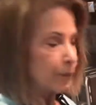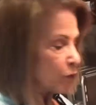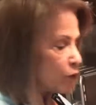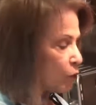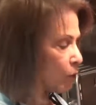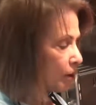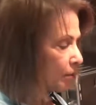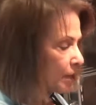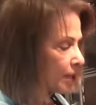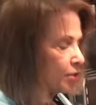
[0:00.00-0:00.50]

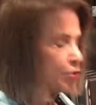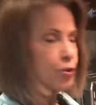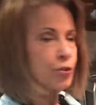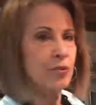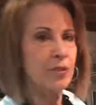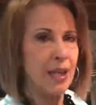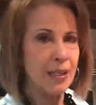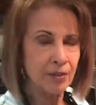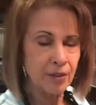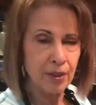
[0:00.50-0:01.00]
You want to make sure
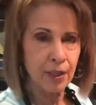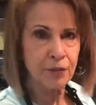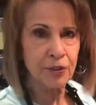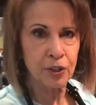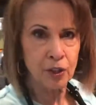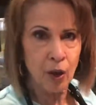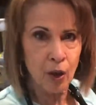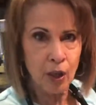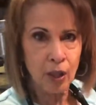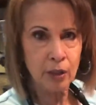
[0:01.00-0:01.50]
it has enough
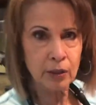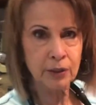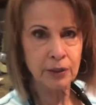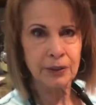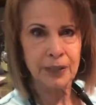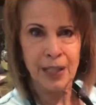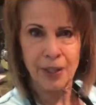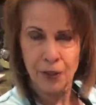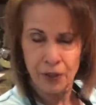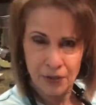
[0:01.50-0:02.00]

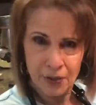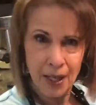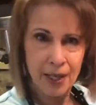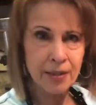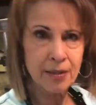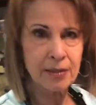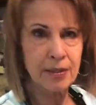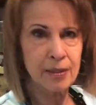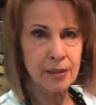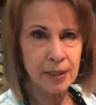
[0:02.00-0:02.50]
salt, and you can
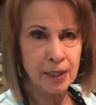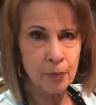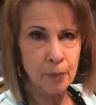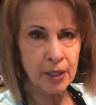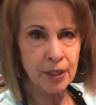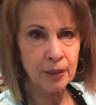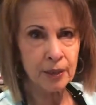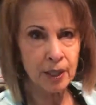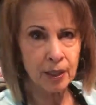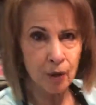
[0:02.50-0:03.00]
taste the
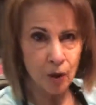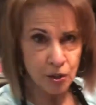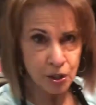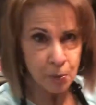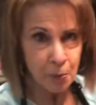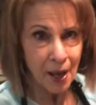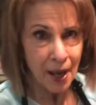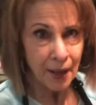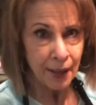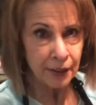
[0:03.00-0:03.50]
cinnamon and
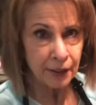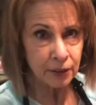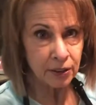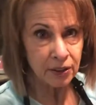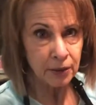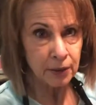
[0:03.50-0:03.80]
allspice.